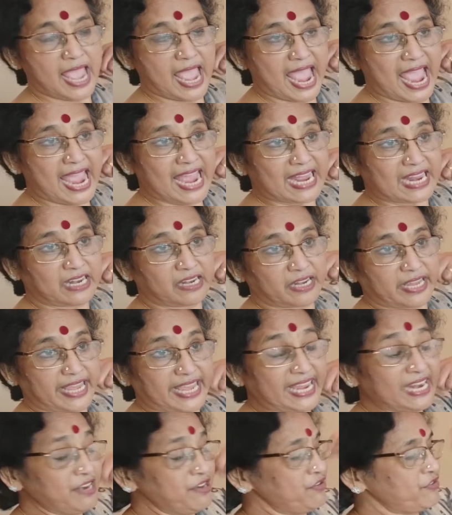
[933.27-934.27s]
And
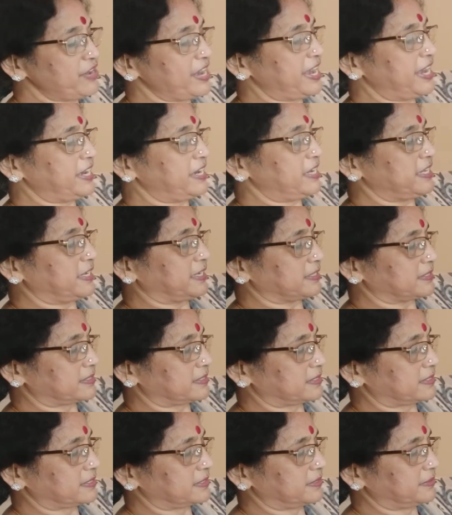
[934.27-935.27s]
in
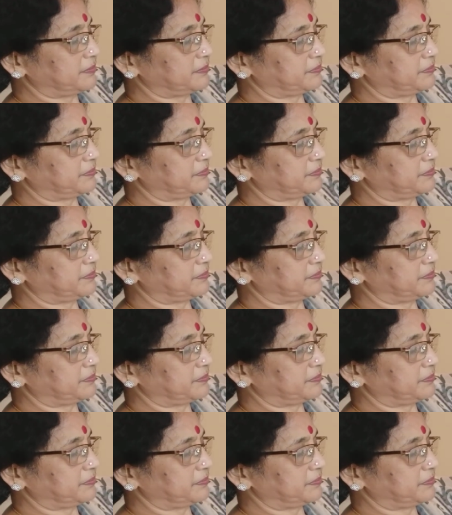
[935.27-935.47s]
radius